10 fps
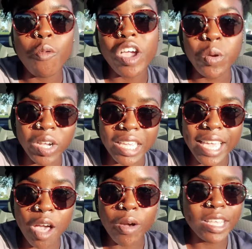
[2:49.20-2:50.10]
while you're working
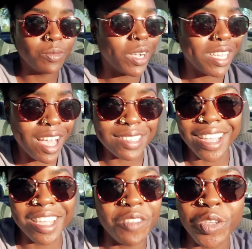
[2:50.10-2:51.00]
out, because working out is
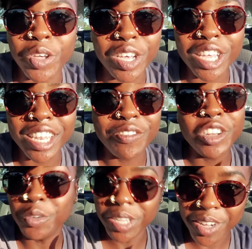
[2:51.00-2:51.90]
not going to feel good if
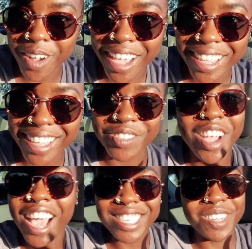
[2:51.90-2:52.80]
you're doing it right. If
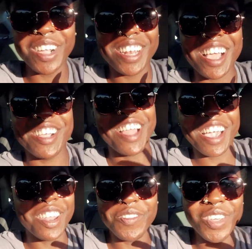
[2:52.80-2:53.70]
you're actually working out, you're not
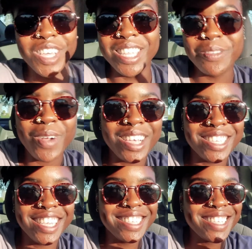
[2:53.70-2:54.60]
going to feel good in the
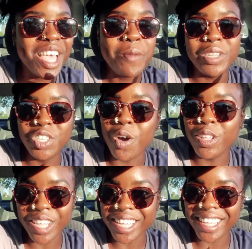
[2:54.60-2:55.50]
process, but you're
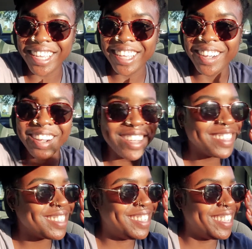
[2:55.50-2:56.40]
going to look good,
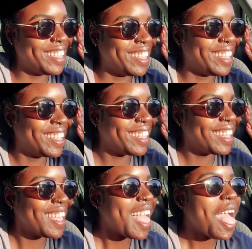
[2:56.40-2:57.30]
girl.
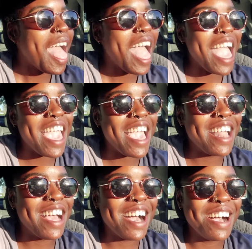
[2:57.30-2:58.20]

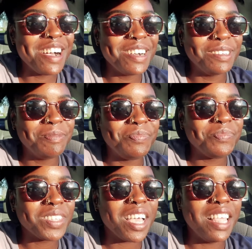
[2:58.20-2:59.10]
And
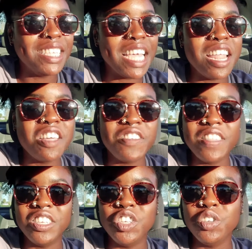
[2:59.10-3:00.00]
let's see, another
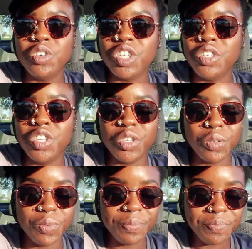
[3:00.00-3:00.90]
thing that you could
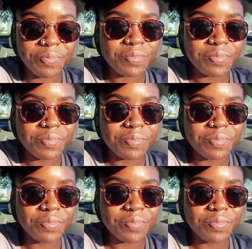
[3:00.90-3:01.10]
do